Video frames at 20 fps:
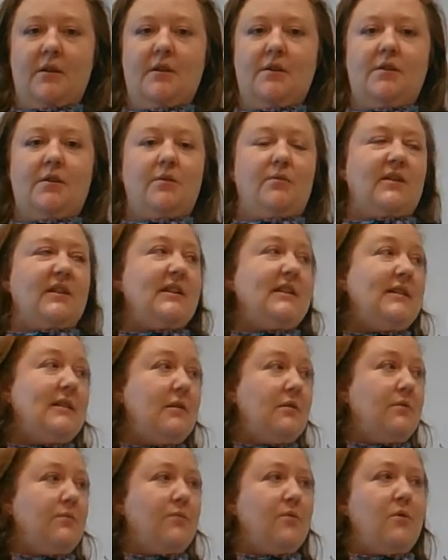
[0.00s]
So this
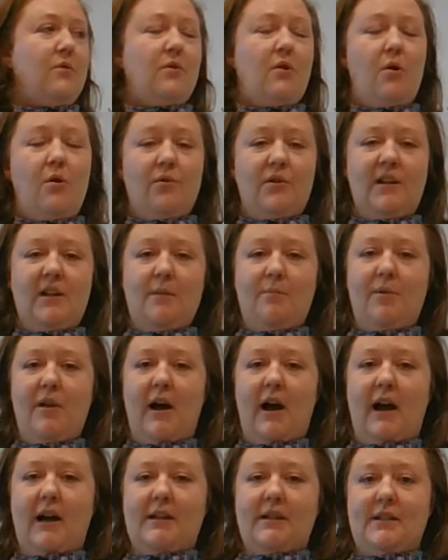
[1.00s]
little rule only
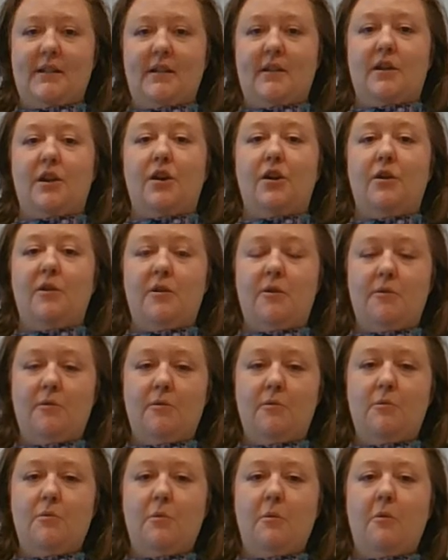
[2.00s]
applies to the
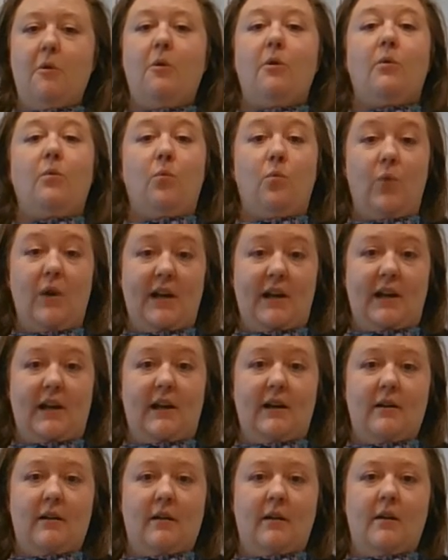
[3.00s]
new, or we,